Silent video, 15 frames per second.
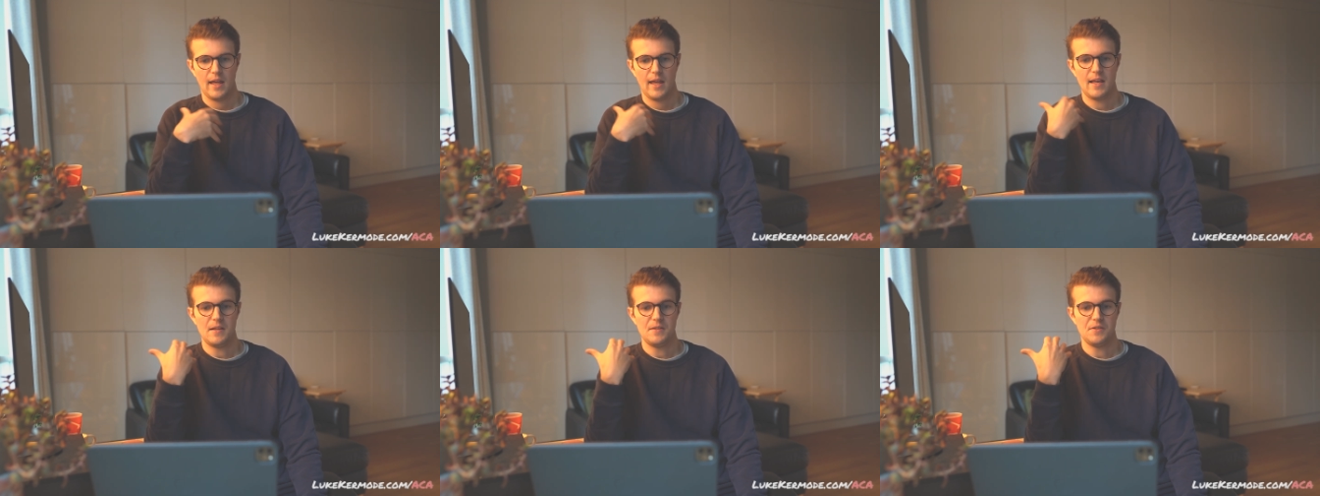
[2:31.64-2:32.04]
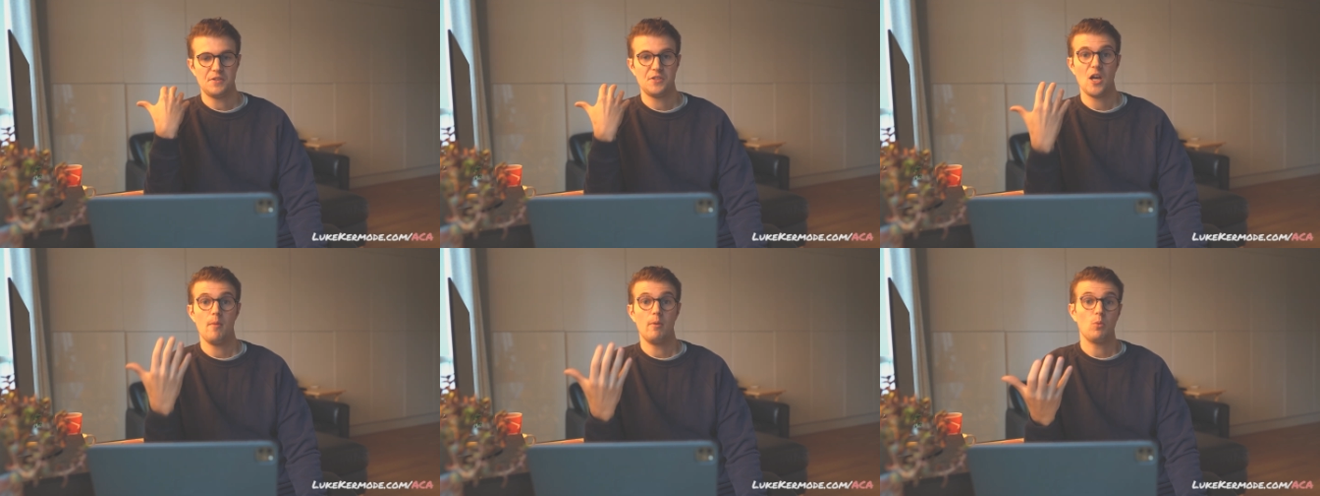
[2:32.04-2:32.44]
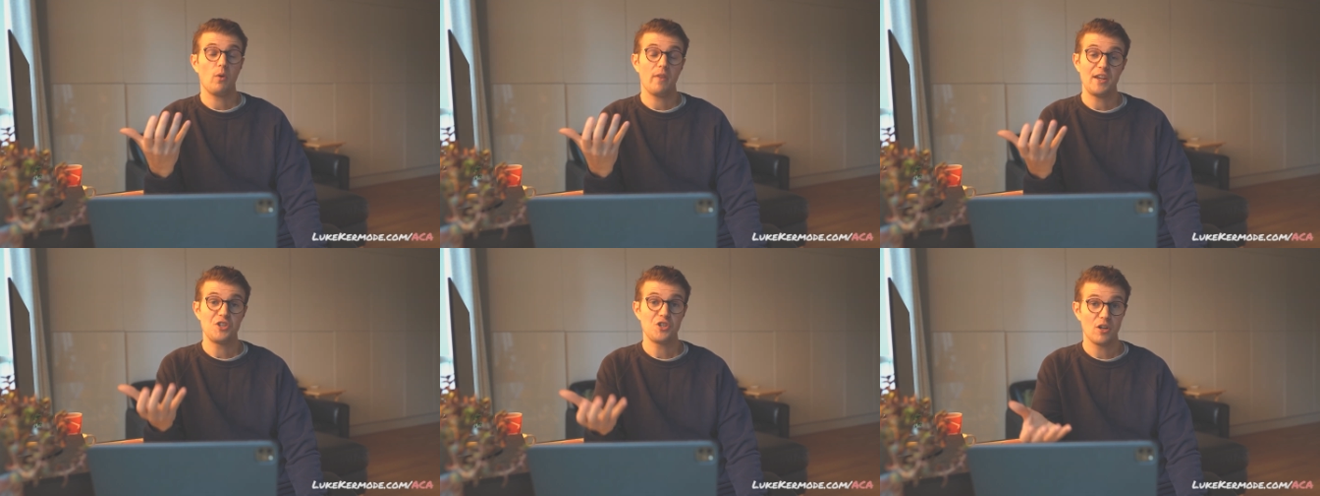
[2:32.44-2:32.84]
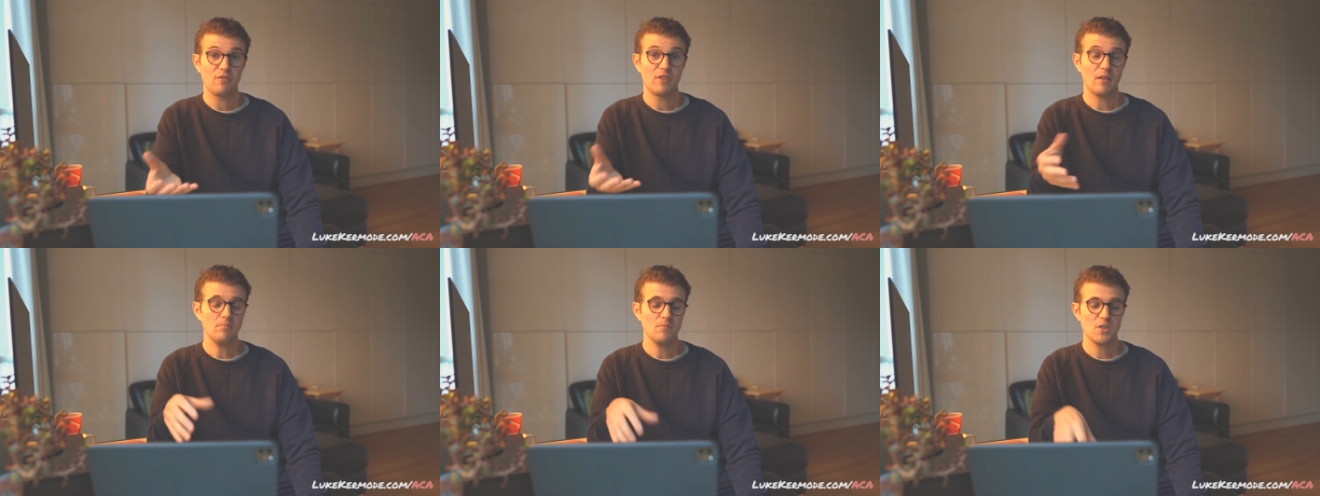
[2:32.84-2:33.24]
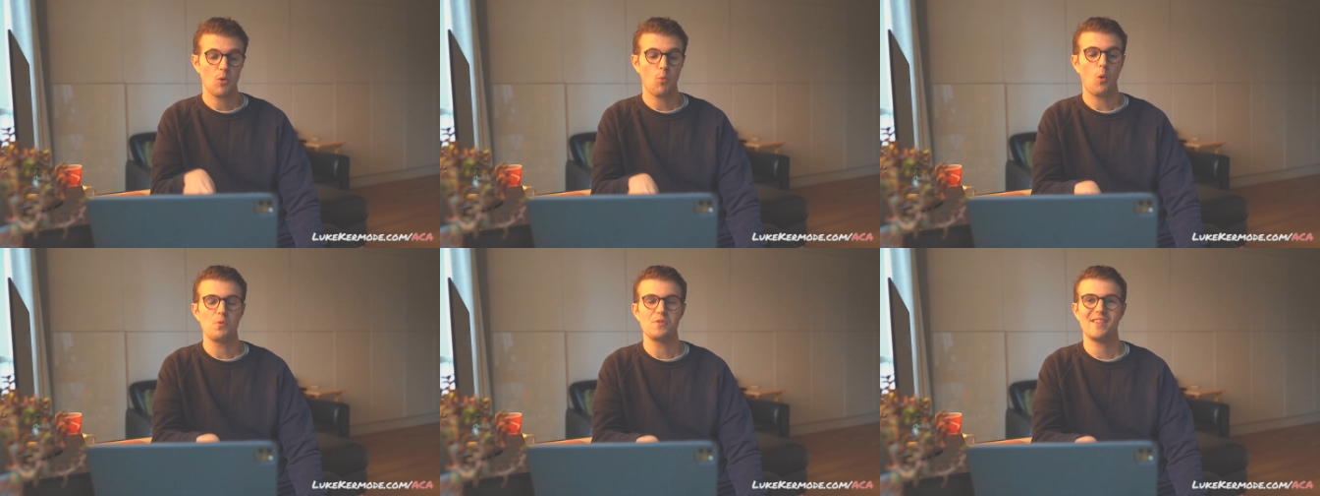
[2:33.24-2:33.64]
is determine what they should have done. So
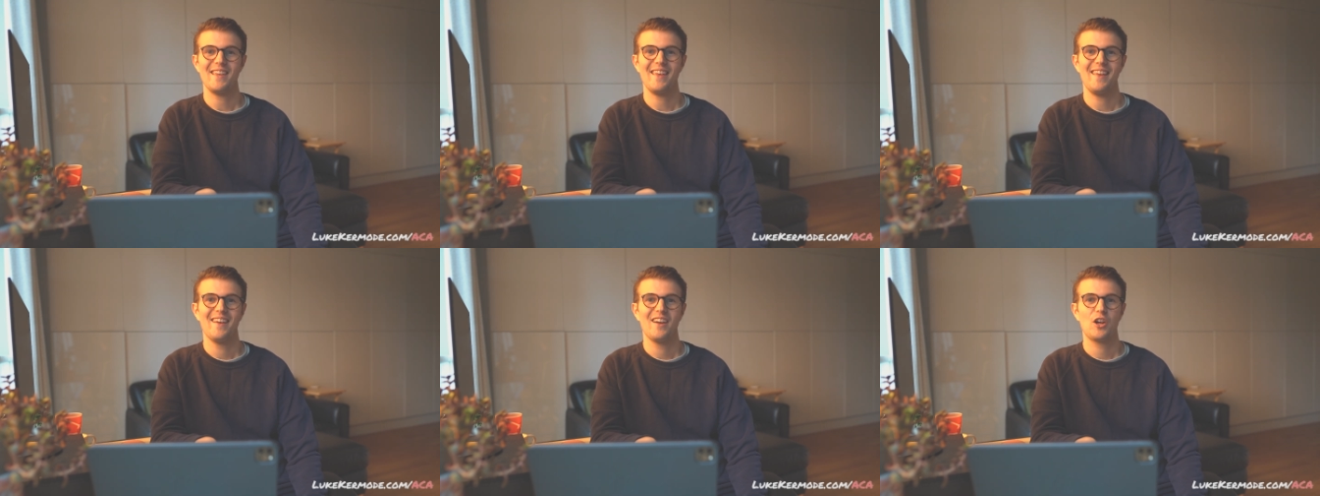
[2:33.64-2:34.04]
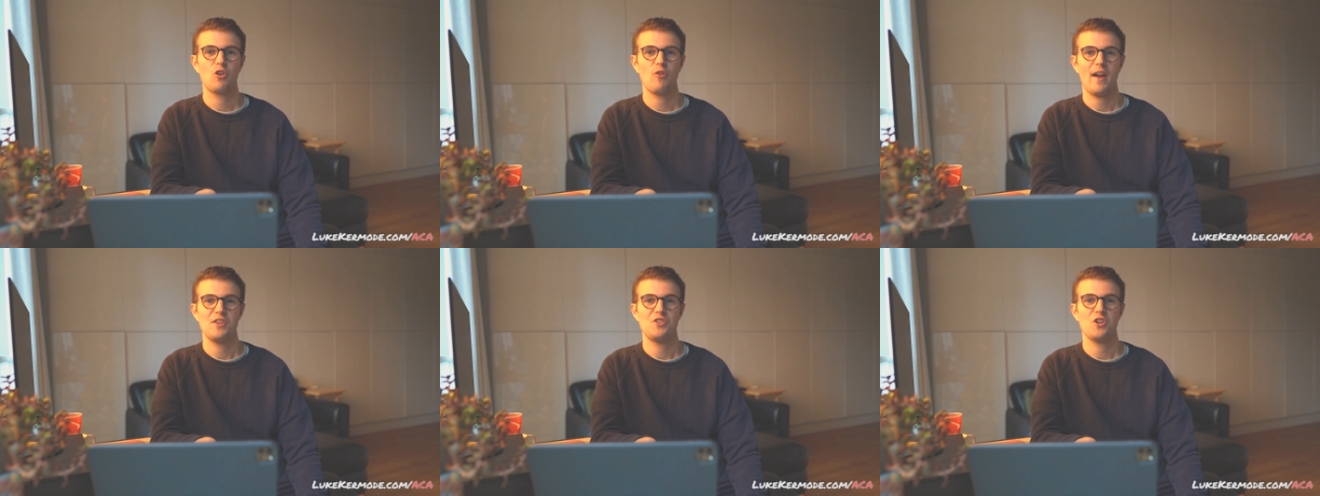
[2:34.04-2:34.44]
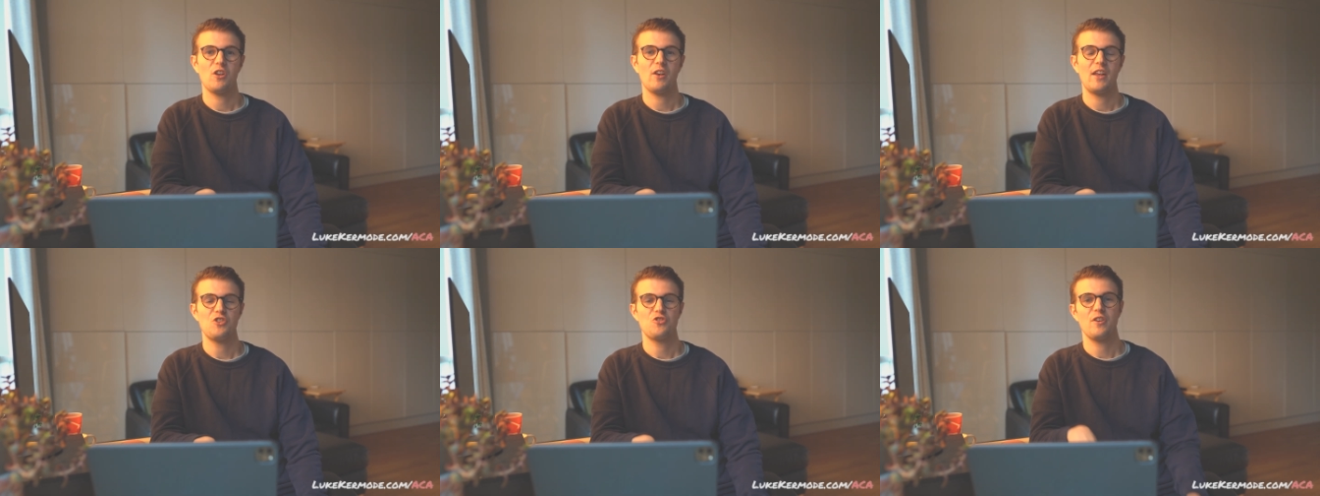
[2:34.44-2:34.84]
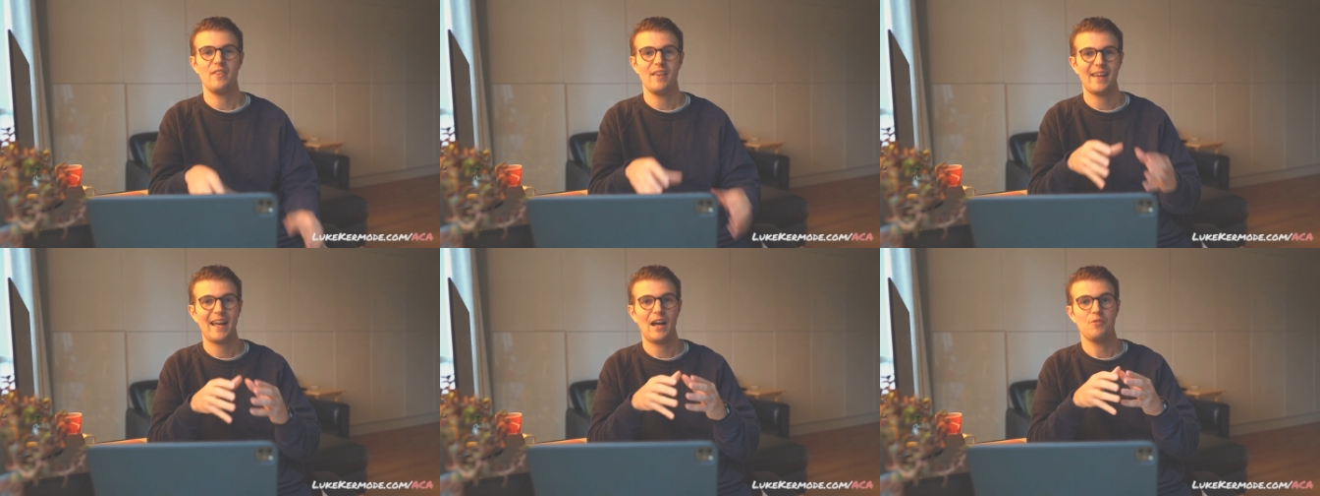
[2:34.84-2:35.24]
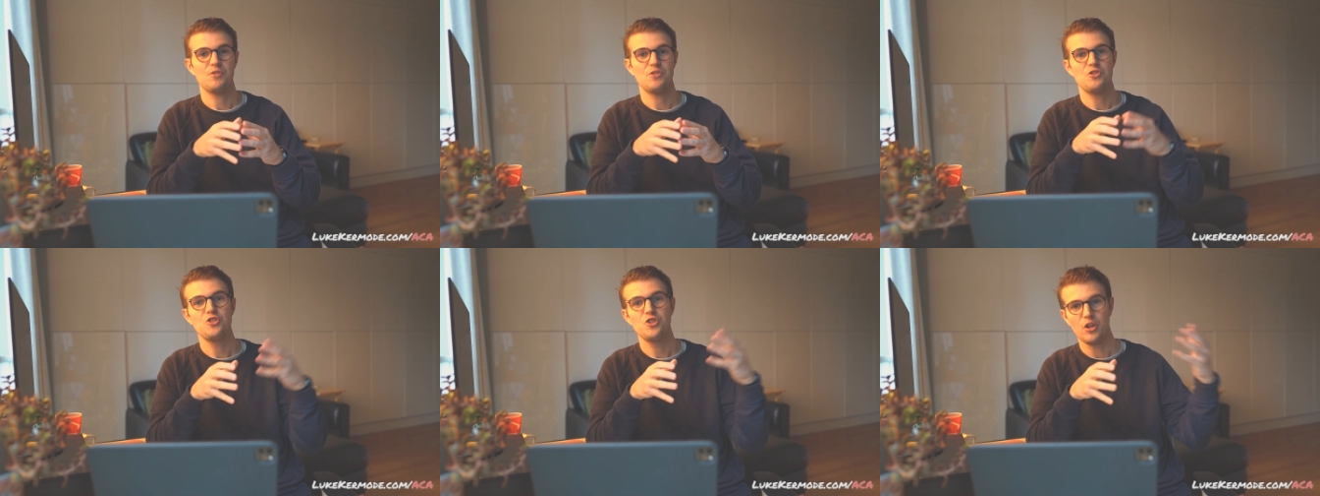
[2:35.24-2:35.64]
what was the correct journal entry the
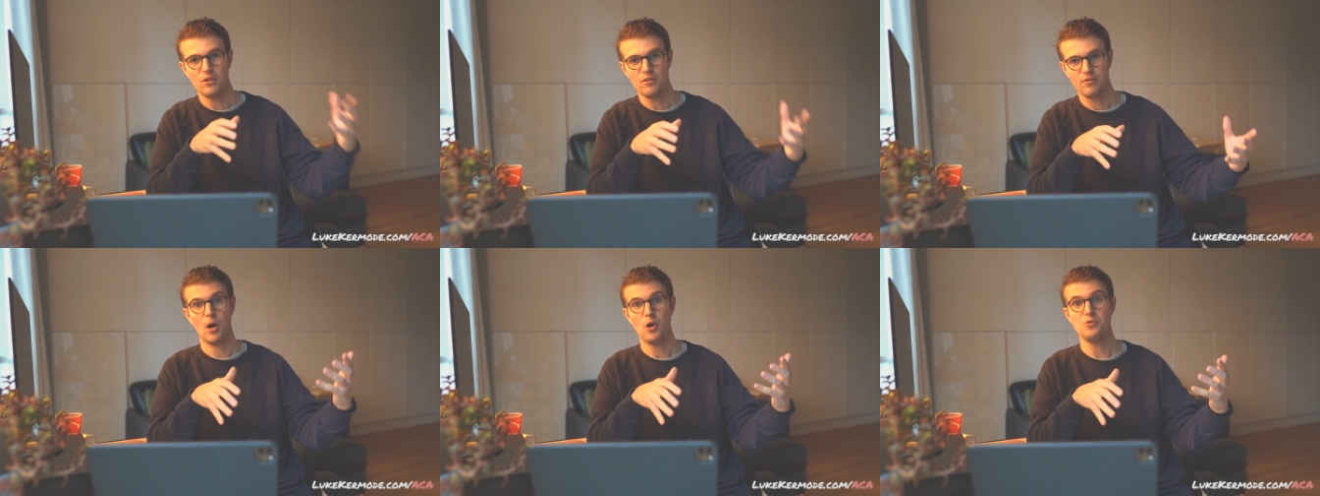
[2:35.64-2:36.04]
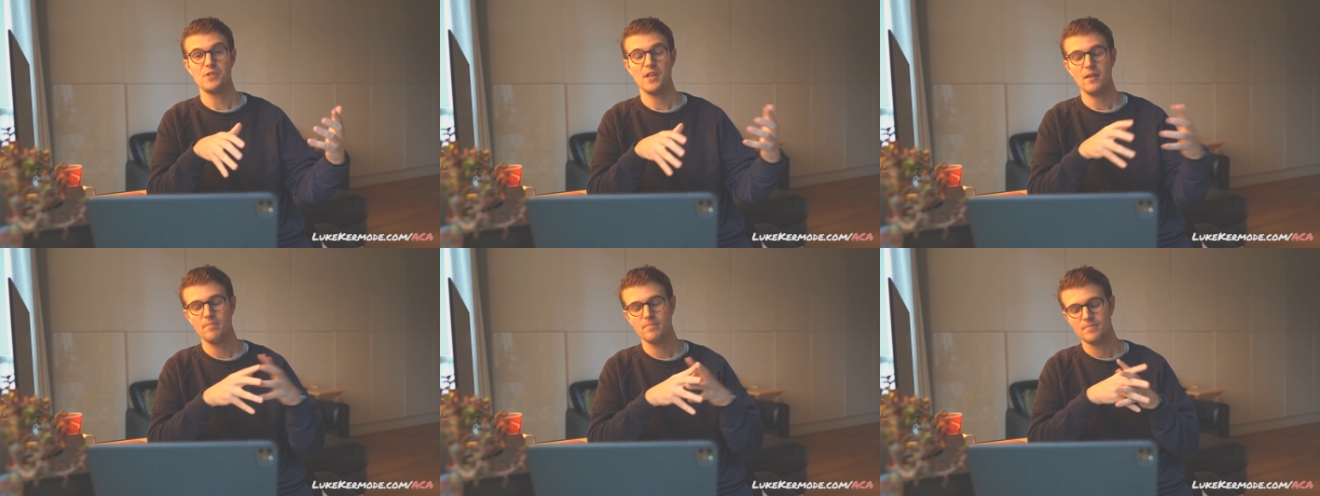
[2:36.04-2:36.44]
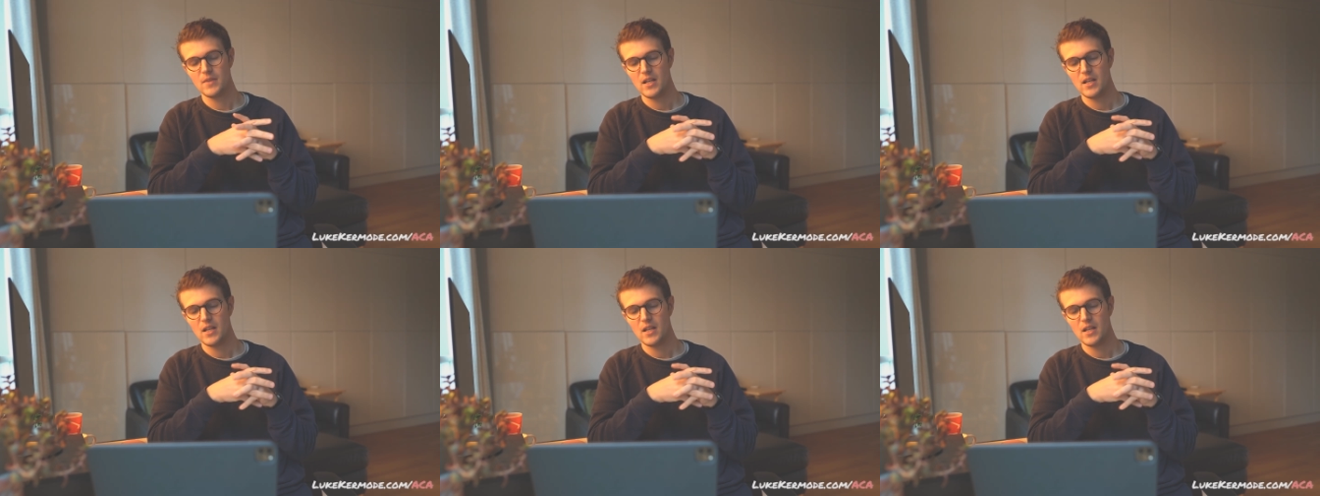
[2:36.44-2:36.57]
accountant should have posted?